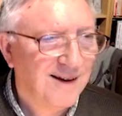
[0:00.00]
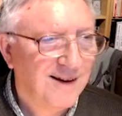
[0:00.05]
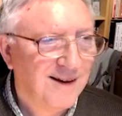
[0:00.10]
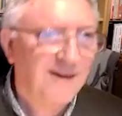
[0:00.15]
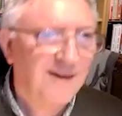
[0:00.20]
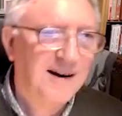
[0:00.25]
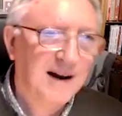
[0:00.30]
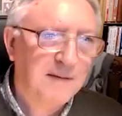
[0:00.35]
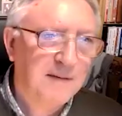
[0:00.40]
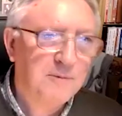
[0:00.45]

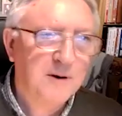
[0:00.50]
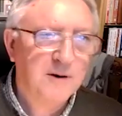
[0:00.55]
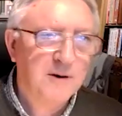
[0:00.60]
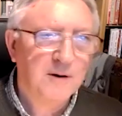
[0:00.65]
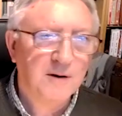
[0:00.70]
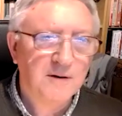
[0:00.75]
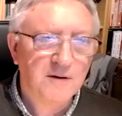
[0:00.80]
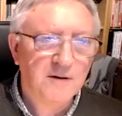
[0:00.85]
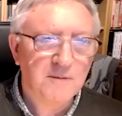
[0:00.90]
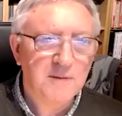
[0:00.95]
Or I'll put you
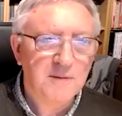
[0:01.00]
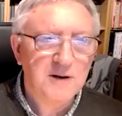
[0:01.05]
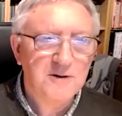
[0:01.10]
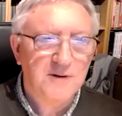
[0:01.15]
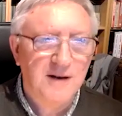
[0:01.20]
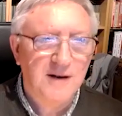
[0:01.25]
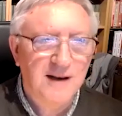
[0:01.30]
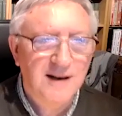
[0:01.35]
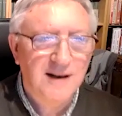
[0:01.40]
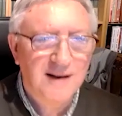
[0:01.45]
out of your
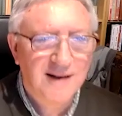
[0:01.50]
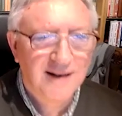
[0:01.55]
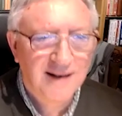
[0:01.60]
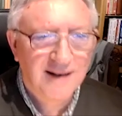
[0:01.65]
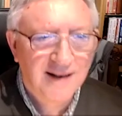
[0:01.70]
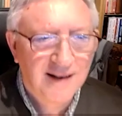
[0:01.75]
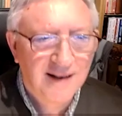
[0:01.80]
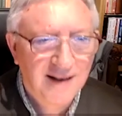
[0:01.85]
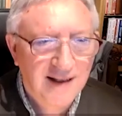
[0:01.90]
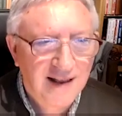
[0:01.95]
misery.
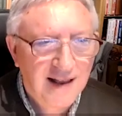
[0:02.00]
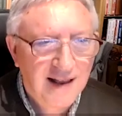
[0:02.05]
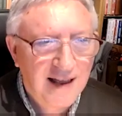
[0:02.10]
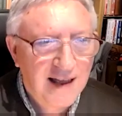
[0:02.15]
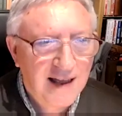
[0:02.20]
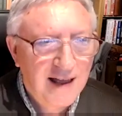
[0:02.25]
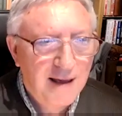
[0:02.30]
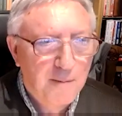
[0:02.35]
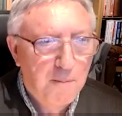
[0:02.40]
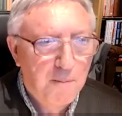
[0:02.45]

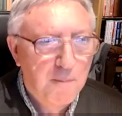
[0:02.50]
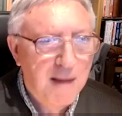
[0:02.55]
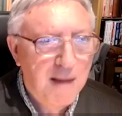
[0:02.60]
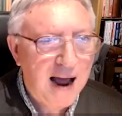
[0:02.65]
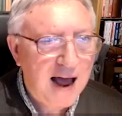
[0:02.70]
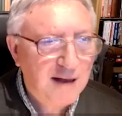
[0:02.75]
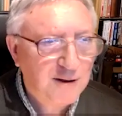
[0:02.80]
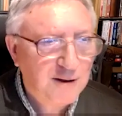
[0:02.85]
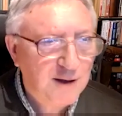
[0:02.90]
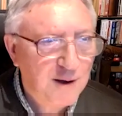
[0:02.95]

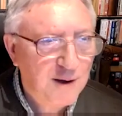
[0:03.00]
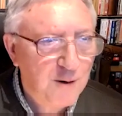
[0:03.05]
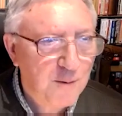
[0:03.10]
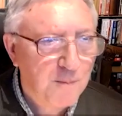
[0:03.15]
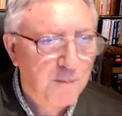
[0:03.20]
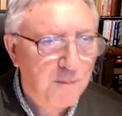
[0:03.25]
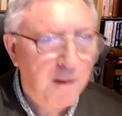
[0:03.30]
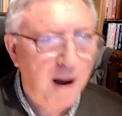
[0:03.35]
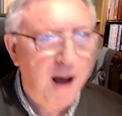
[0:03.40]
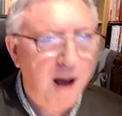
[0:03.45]
Matthew,
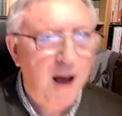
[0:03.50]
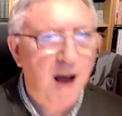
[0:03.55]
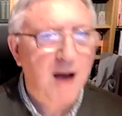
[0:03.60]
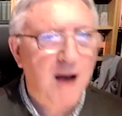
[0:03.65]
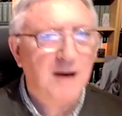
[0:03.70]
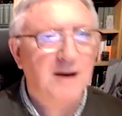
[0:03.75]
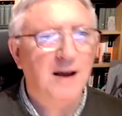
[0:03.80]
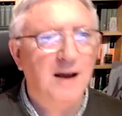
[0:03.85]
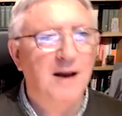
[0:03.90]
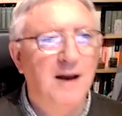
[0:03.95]

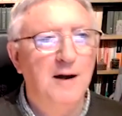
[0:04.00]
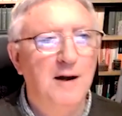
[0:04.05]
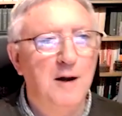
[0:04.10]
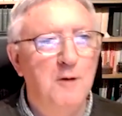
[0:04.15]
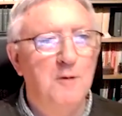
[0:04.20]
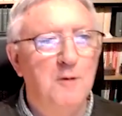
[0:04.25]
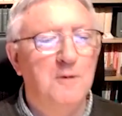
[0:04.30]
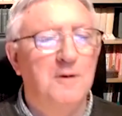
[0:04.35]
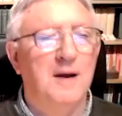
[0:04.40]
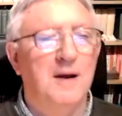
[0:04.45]
Mark,
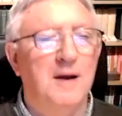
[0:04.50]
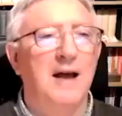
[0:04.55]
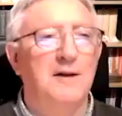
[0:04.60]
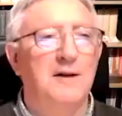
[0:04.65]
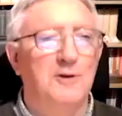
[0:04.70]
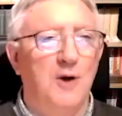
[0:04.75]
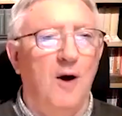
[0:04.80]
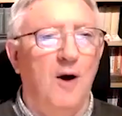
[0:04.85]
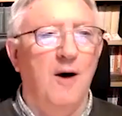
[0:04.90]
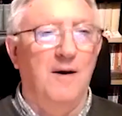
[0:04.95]
Luke, and
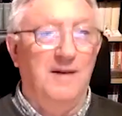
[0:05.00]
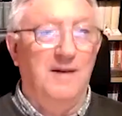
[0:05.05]
John.